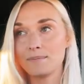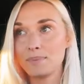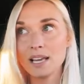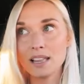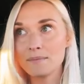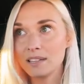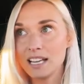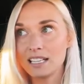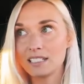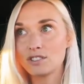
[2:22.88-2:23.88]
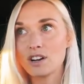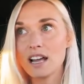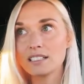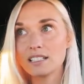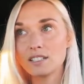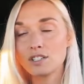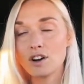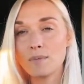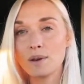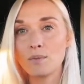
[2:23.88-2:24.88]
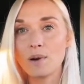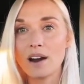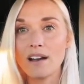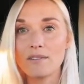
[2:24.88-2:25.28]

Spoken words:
BLM land, trying to determine where I